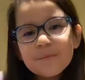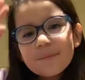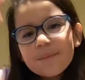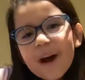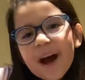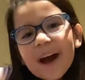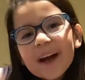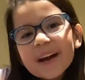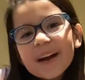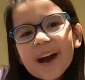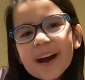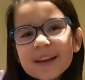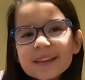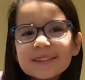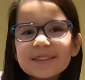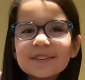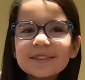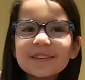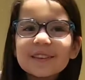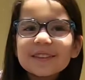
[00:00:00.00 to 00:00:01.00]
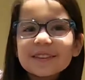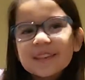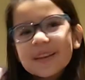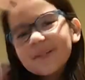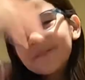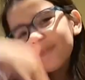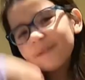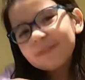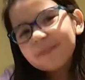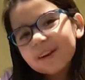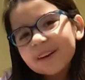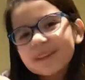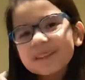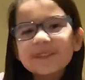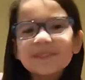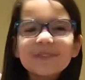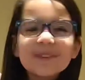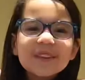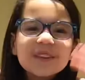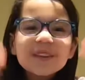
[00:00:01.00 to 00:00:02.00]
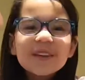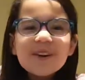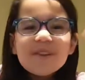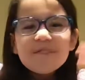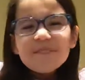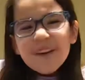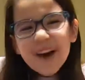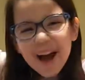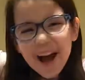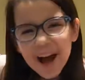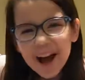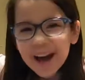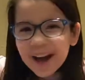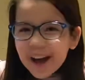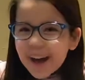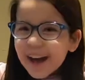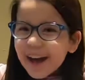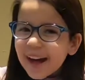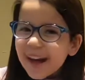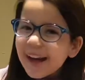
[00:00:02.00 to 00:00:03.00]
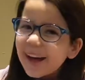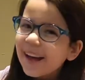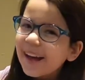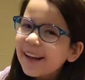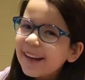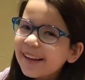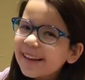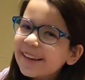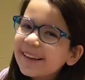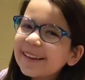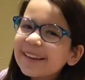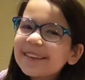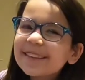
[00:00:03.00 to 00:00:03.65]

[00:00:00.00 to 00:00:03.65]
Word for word: Bye, guys. See you next time on my next video. Bye.